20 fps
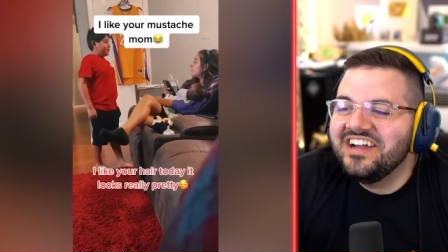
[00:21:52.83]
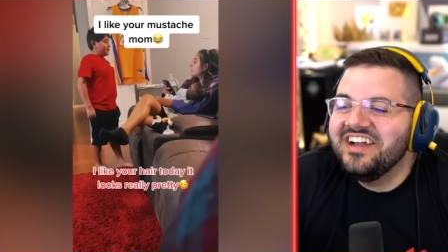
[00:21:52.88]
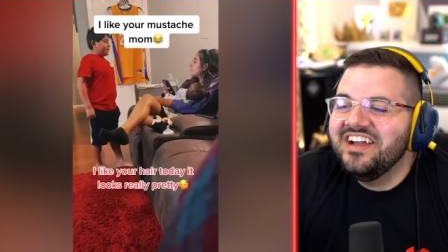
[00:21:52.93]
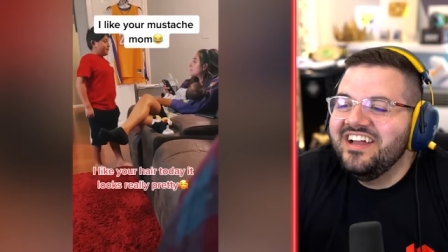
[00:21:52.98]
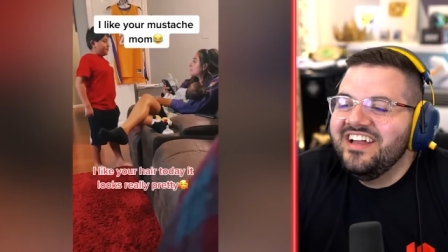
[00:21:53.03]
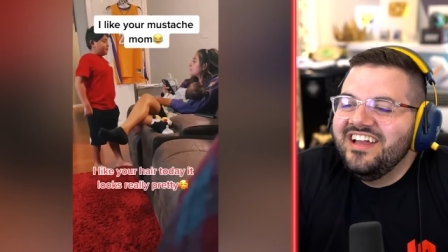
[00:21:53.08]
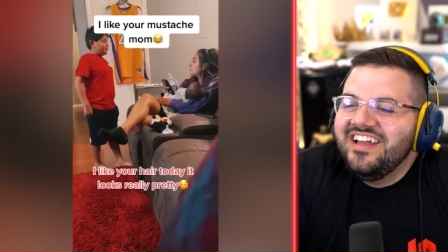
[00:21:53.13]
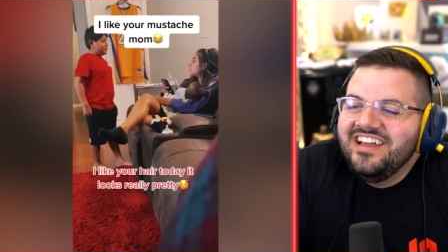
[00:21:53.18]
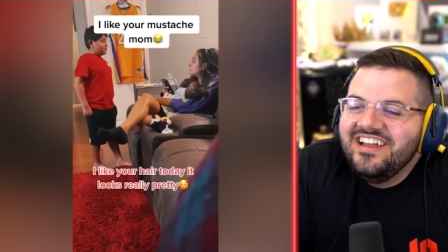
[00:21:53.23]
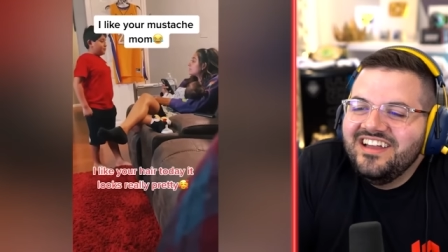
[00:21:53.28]
It
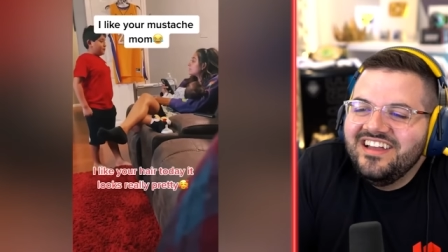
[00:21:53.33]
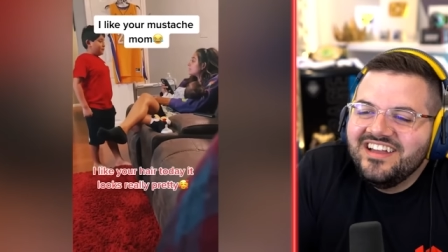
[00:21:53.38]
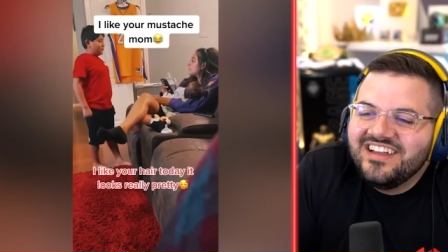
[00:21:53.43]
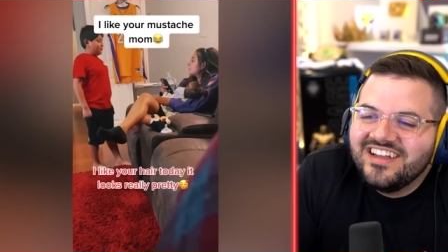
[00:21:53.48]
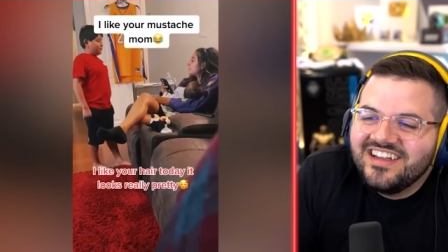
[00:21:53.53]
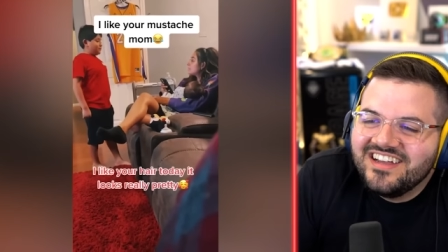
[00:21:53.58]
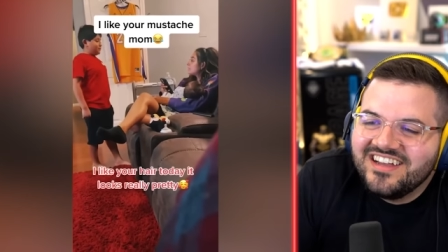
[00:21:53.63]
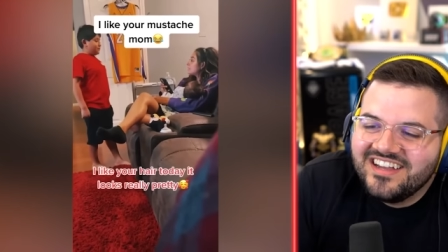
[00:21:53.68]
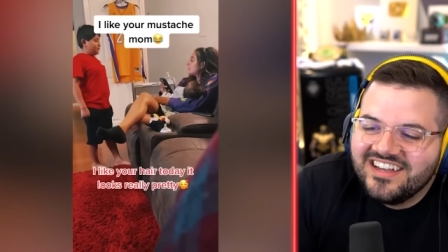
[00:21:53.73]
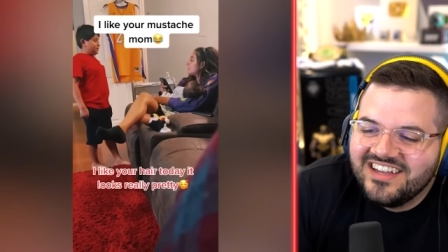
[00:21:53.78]
looks really
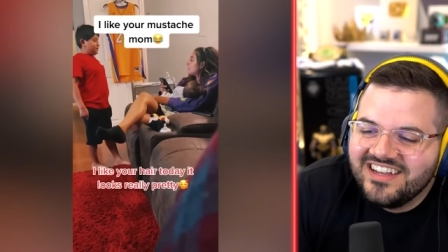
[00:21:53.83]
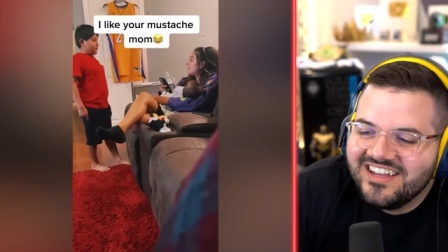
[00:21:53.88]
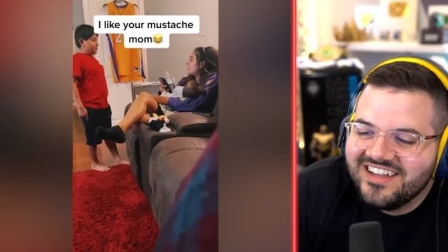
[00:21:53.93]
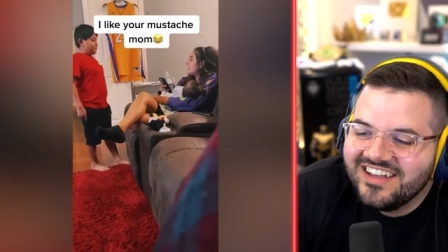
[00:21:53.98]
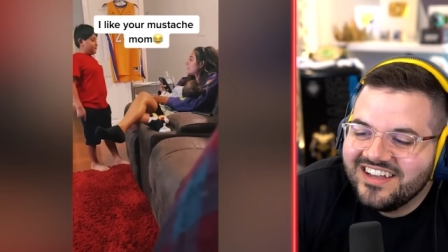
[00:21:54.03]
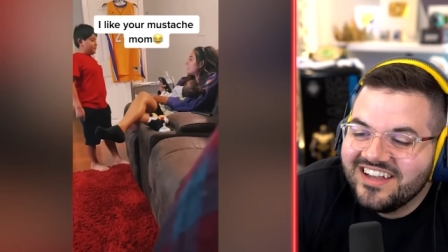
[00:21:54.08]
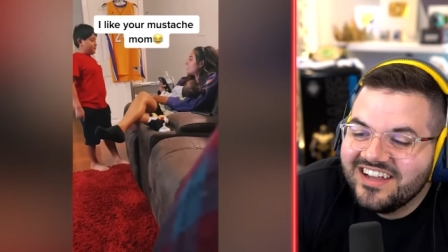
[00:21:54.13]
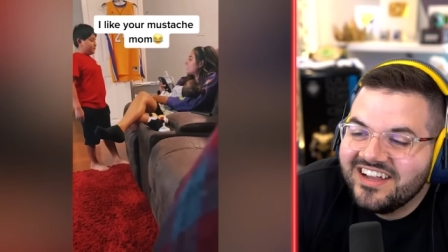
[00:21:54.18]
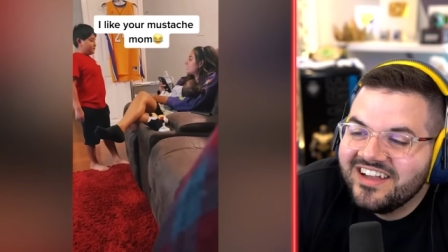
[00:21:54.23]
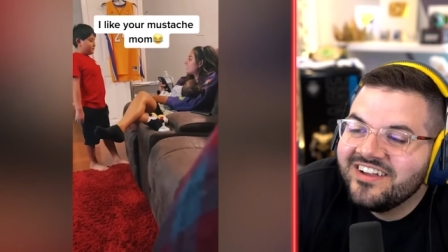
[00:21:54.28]
pretty. Oh,
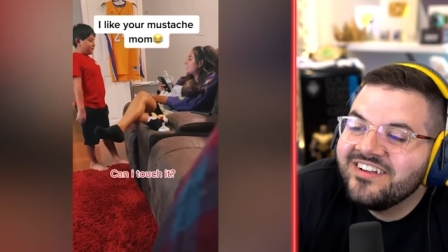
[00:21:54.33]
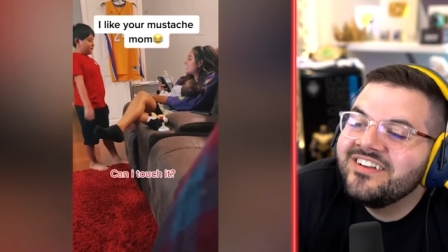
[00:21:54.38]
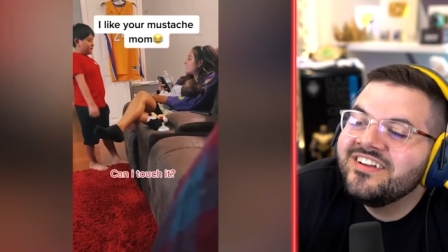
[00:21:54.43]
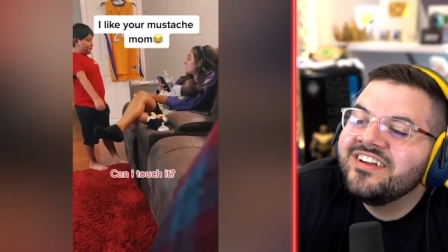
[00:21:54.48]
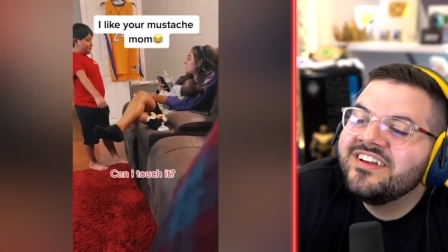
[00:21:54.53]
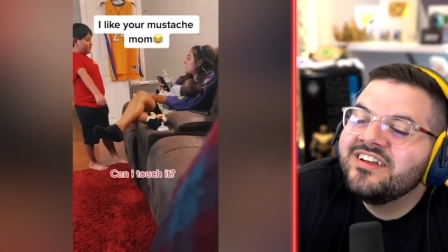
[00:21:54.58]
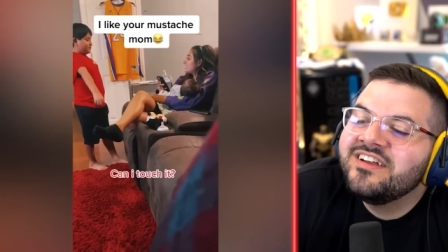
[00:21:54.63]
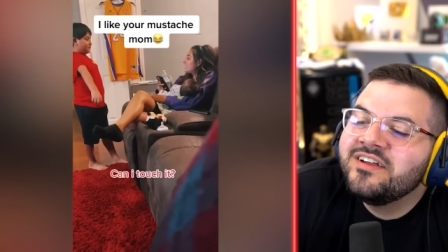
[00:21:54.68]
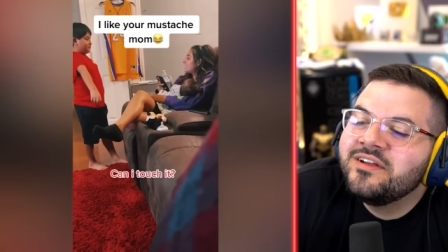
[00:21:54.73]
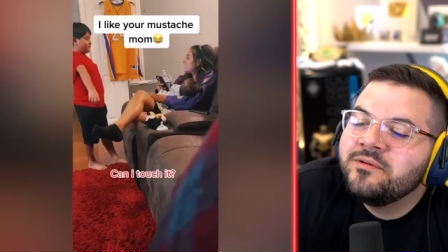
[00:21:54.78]
thank you. Can
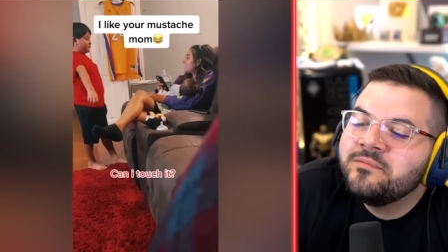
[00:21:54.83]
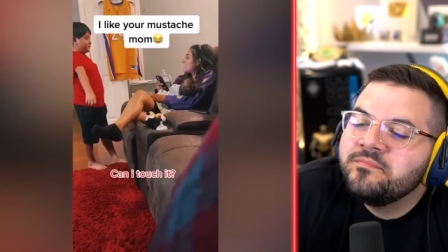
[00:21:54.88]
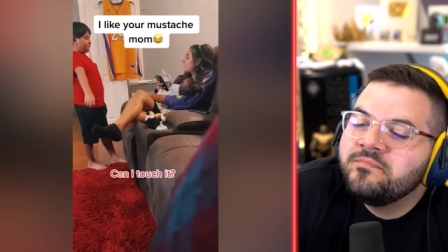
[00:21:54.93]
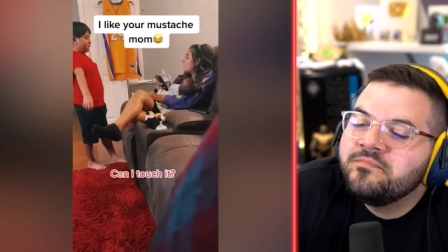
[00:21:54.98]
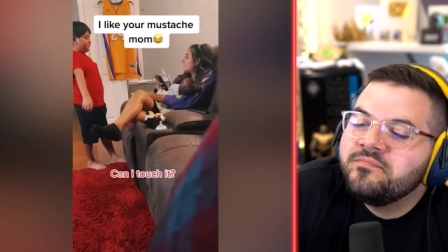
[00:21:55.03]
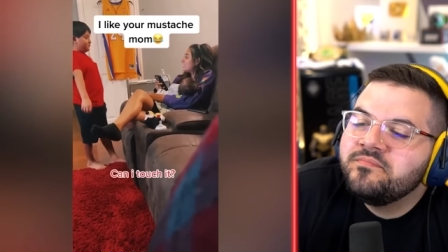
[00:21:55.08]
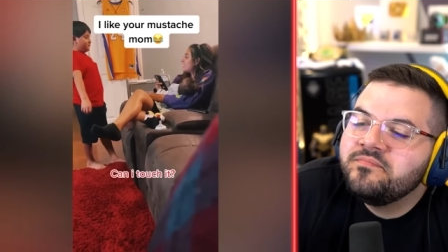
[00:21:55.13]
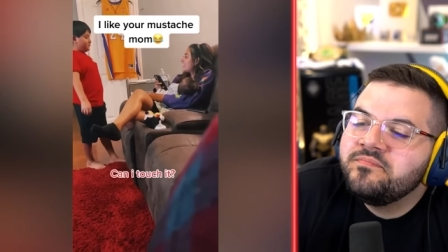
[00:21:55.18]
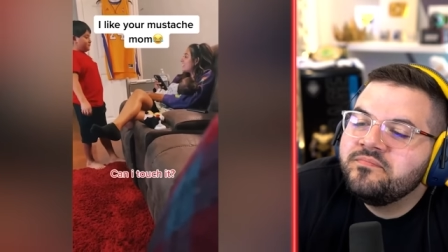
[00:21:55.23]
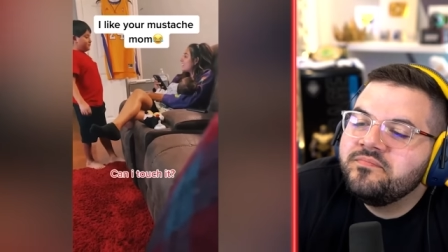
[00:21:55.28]
I touch it?
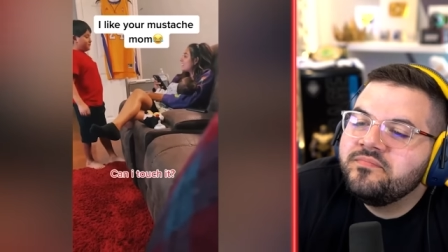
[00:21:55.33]
Yeah.